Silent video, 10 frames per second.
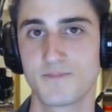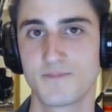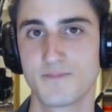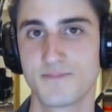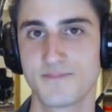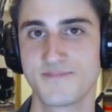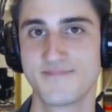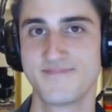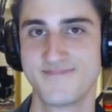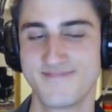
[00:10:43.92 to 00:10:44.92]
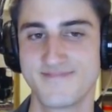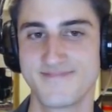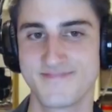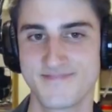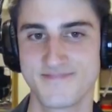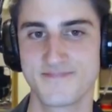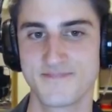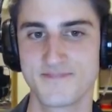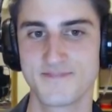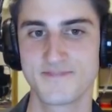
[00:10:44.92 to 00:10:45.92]

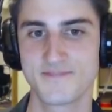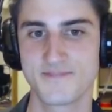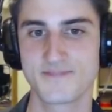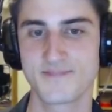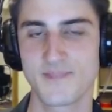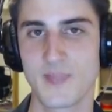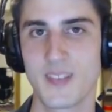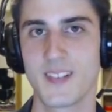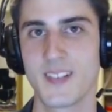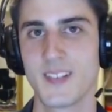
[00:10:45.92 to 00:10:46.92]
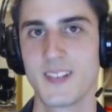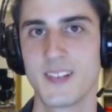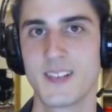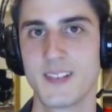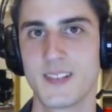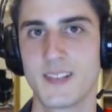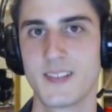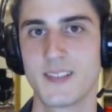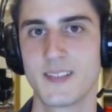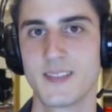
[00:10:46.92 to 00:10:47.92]

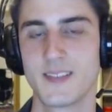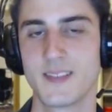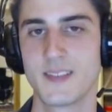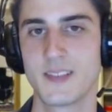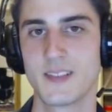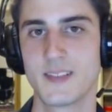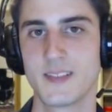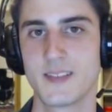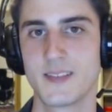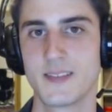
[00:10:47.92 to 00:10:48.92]
(not speaking)